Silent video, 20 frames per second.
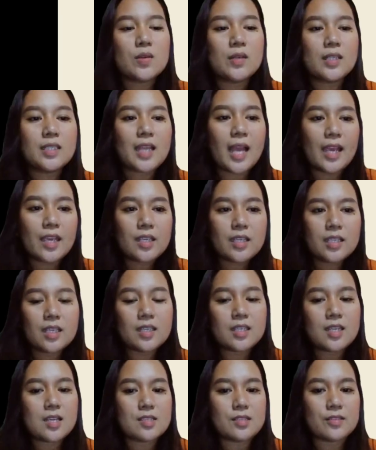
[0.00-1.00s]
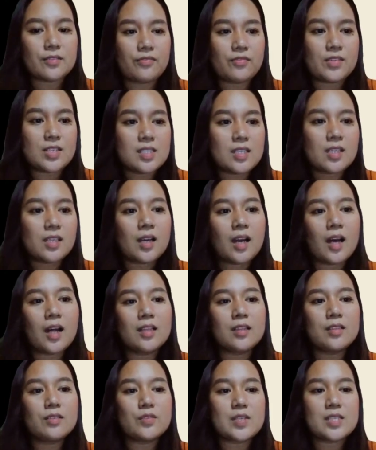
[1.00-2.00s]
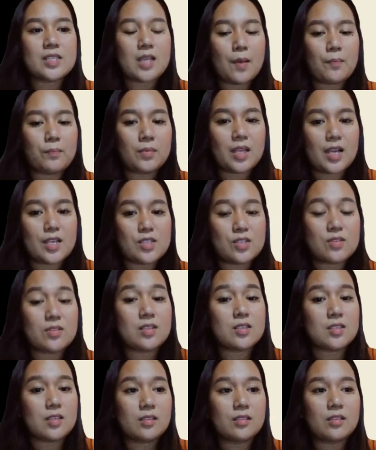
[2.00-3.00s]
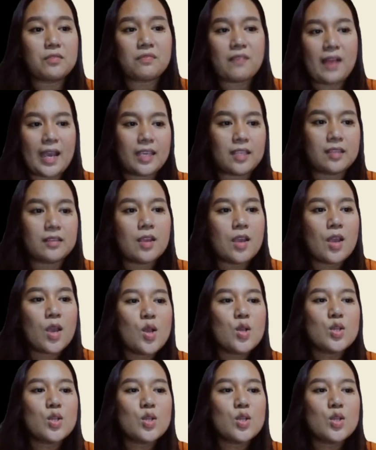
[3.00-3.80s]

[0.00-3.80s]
An icon has a physical resemblance to the signified.